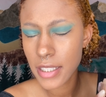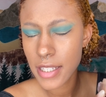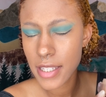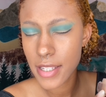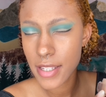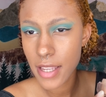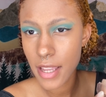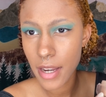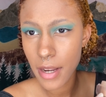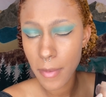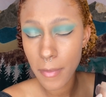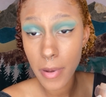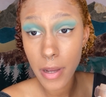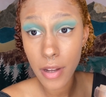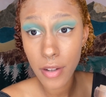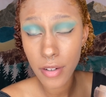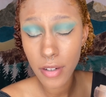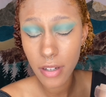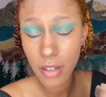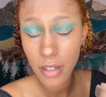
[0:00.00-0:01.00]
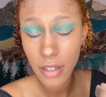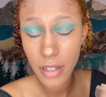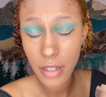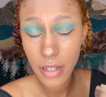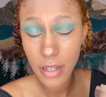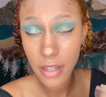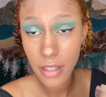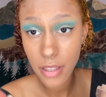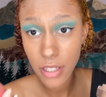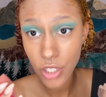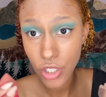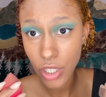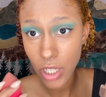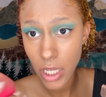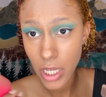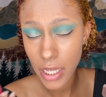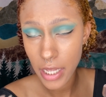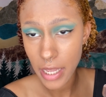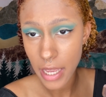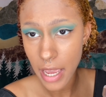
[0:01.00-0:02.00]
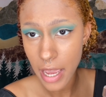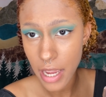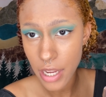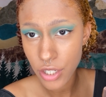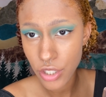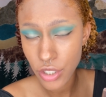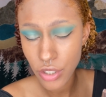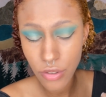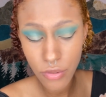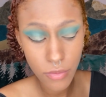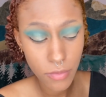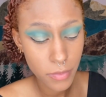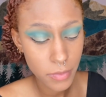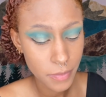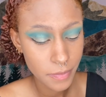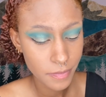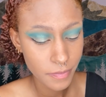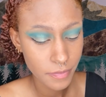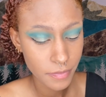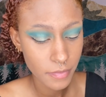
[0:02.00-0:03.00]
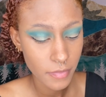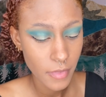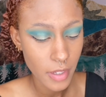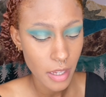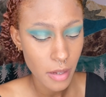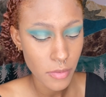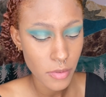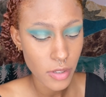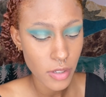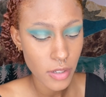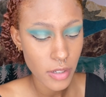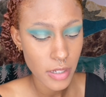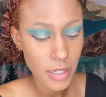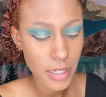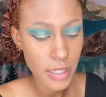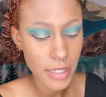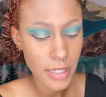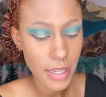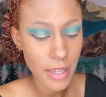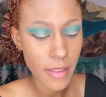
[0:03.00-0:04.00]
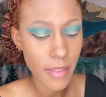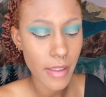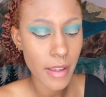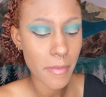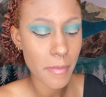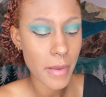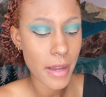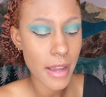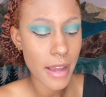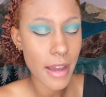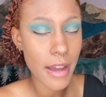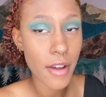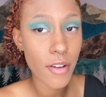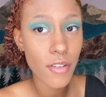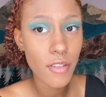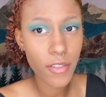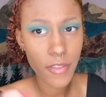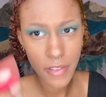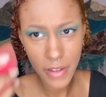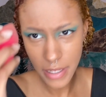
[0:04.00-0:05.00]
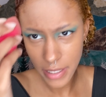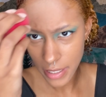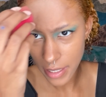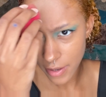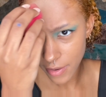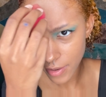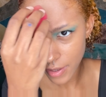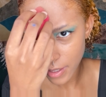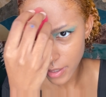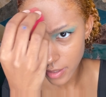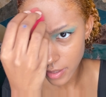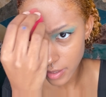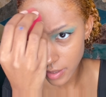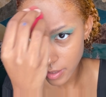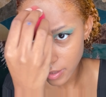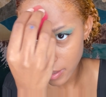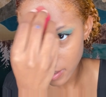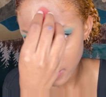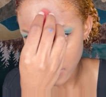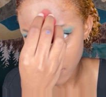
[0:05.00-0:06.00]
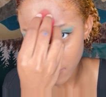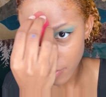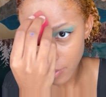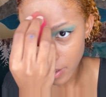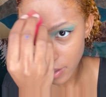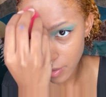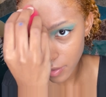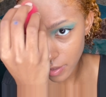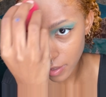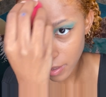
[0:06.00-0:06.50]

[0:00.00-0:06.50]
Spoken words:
setting powder in the shade Cashew. I'm just gonna set like my outer face areas, like around